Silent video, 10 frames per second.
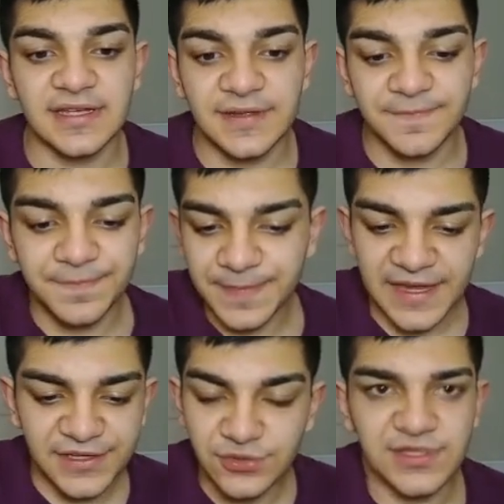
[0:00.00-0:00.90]
then
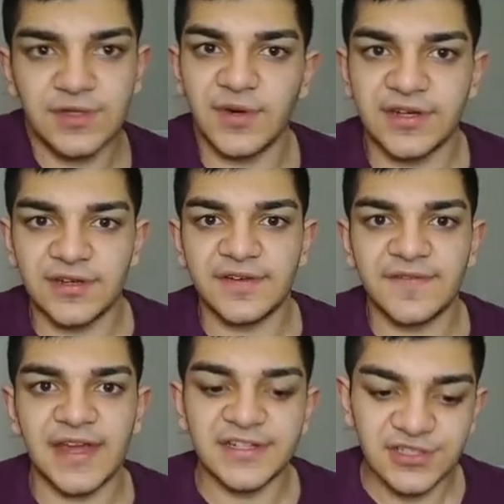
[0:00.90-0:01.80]
use it to your
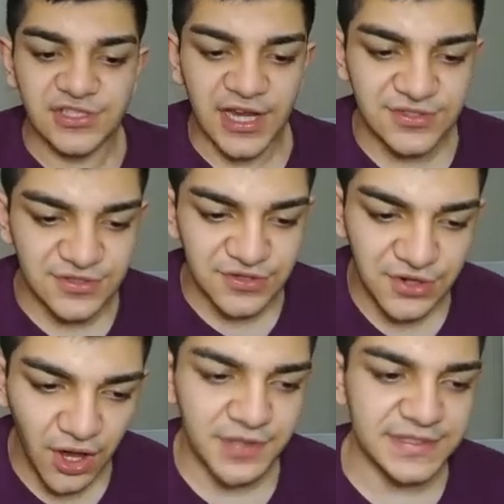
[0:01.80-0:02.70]
advantage. I should
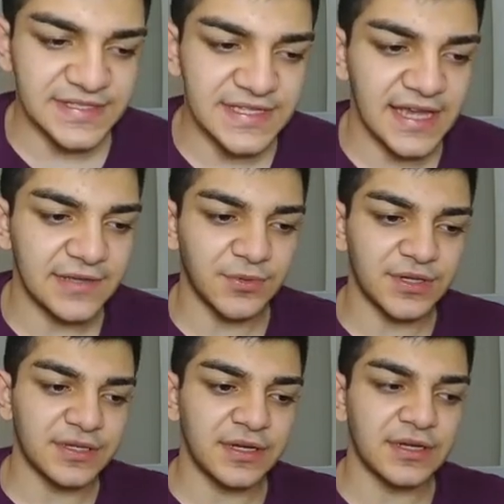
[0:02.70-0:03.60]
not see
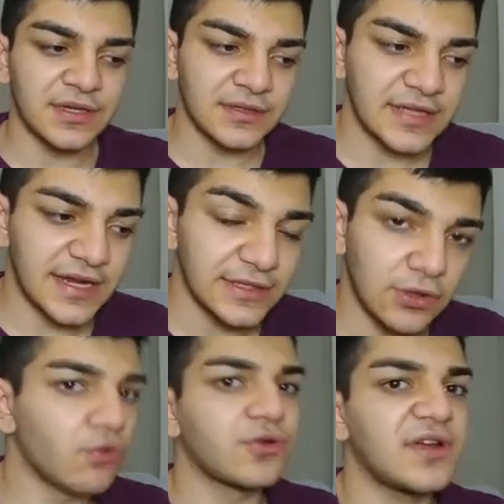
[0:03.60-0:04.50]
anyone getting
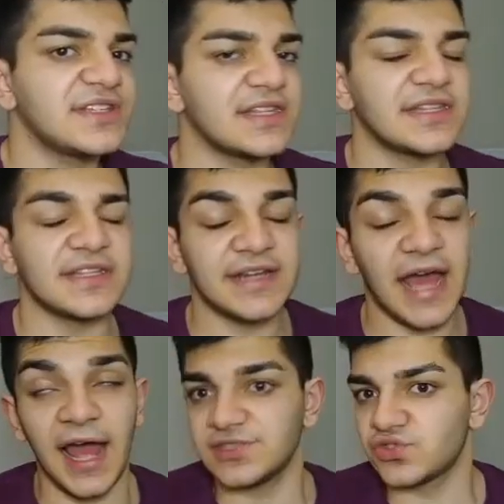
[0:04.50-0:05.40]
lower grades than they did
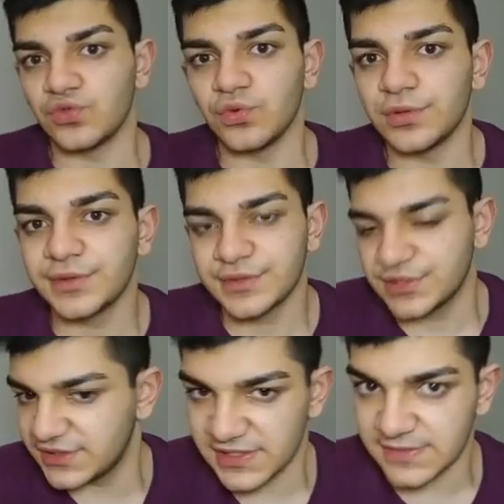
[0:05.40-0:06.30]
at school. It
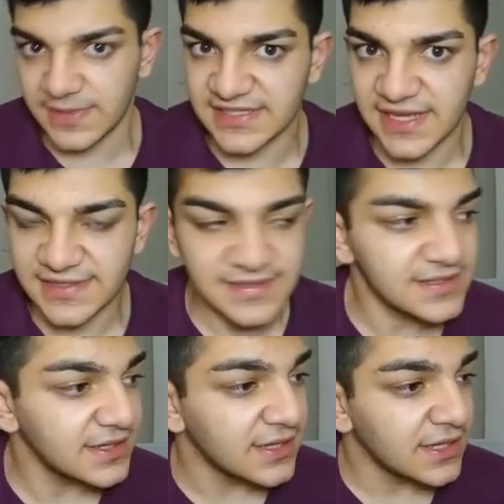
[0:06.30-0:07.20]
just doesn't make sense.
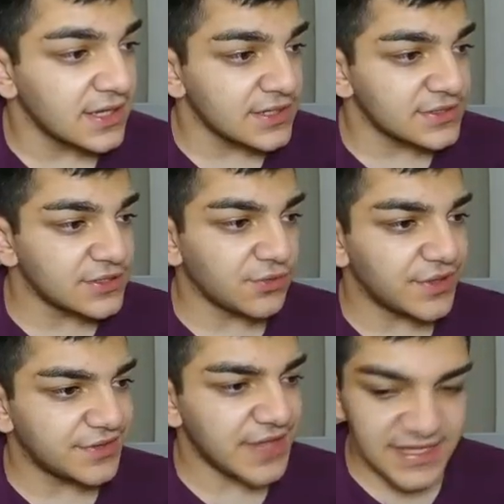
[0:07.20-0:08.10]
So
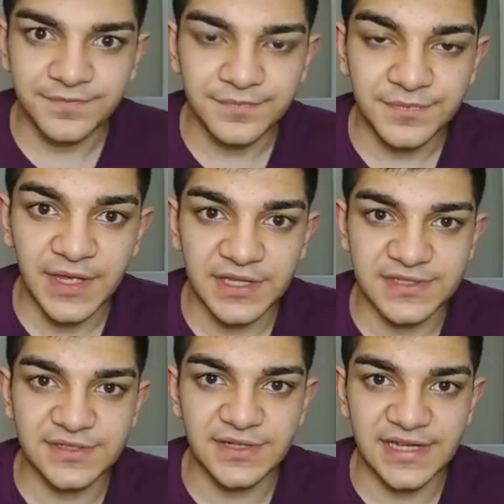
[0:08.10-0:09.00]
that's it. I'll see
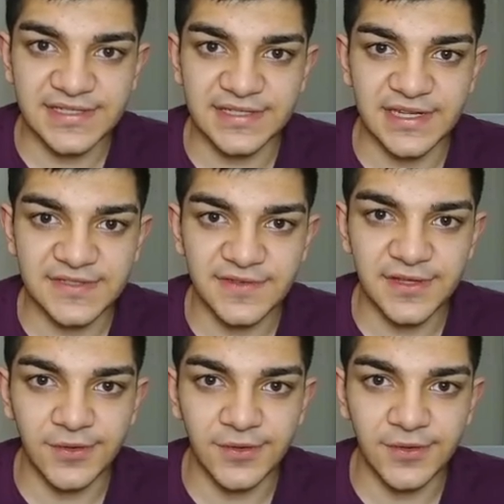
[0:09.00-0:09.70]
you guys in the next video.